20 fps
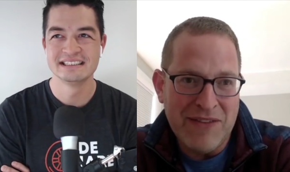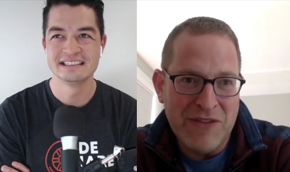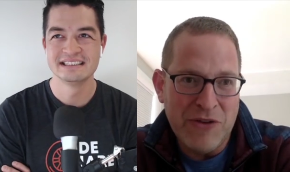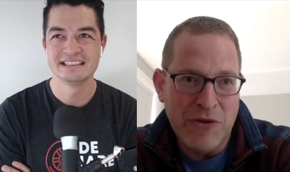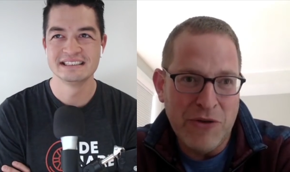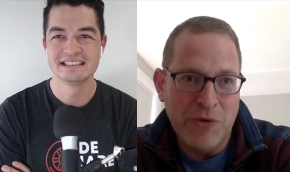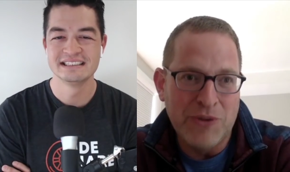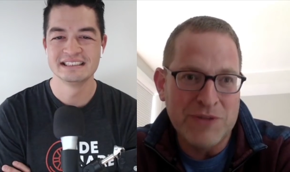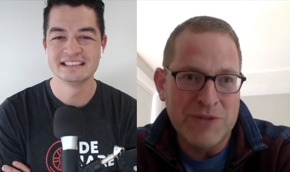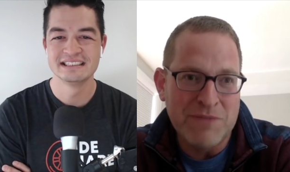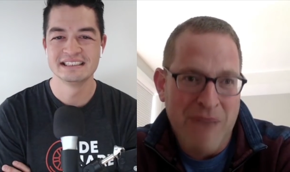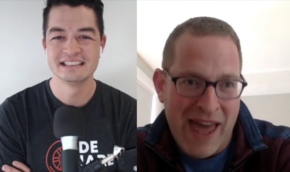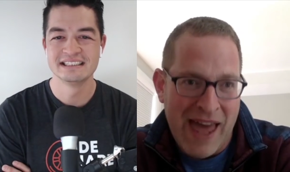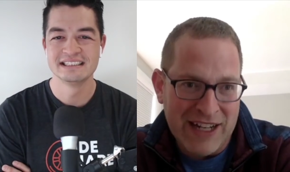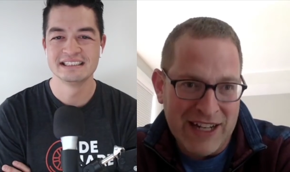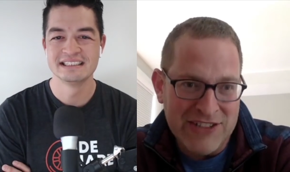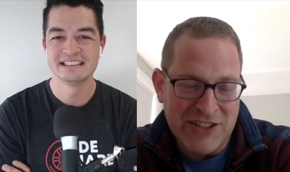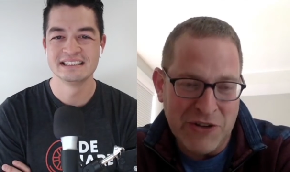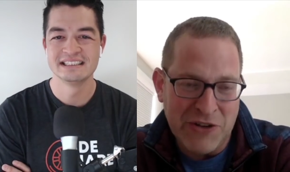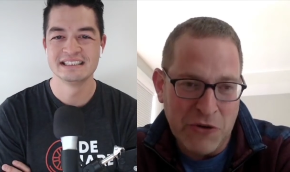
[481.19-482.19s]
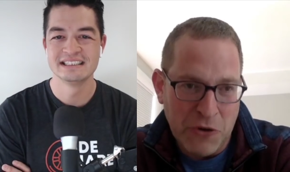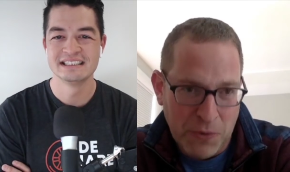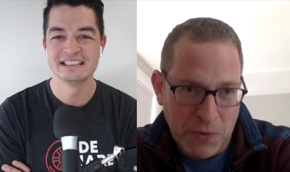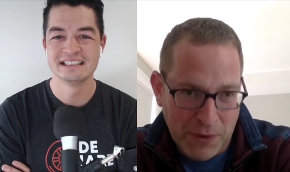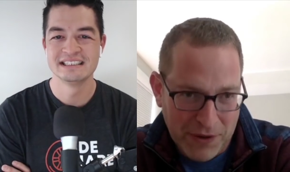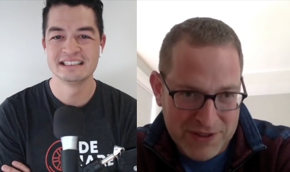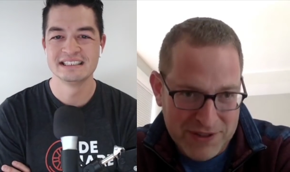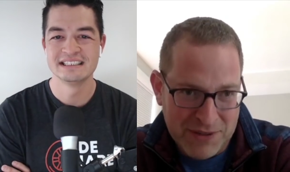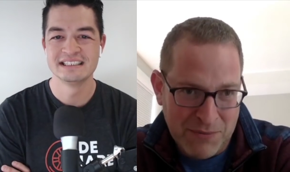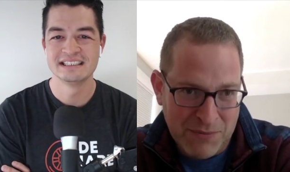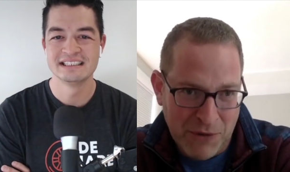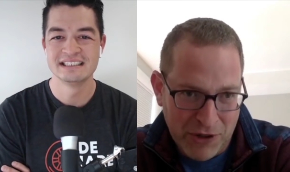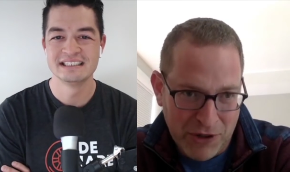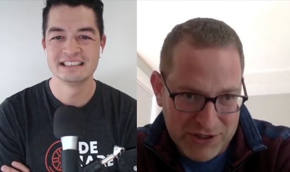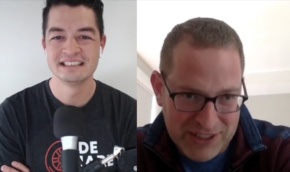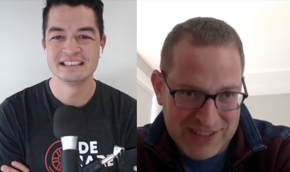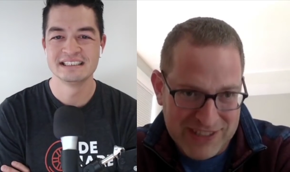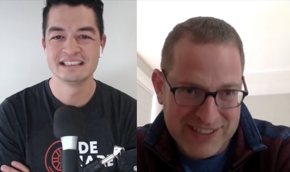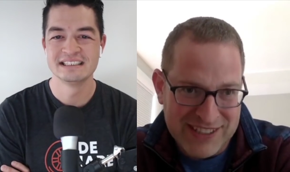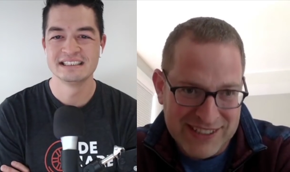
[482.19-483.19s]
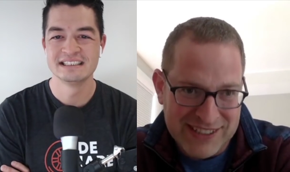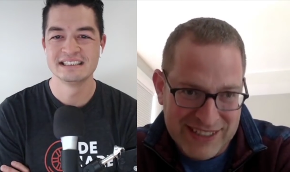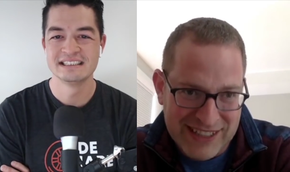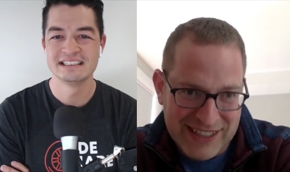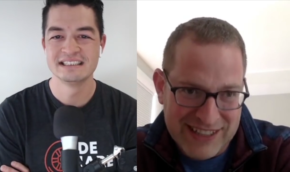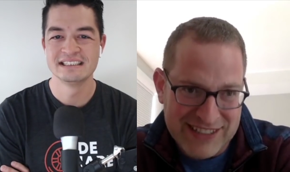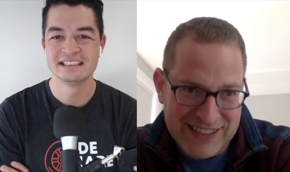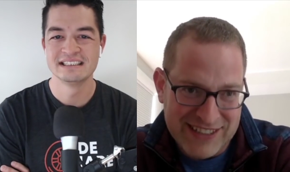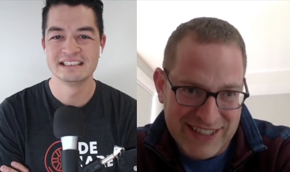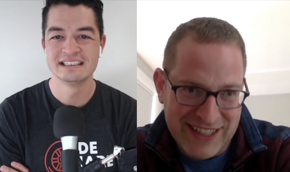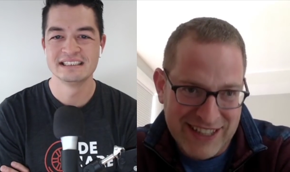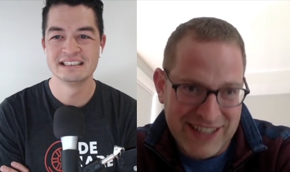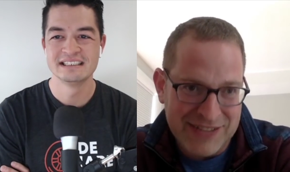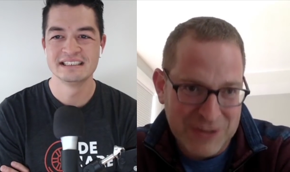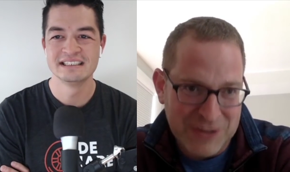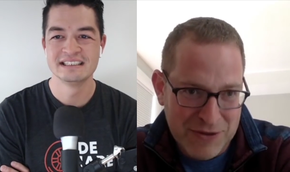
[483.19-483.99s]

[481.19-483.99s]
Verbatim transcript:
Speaker 1: who was managing uber's emergence in dc in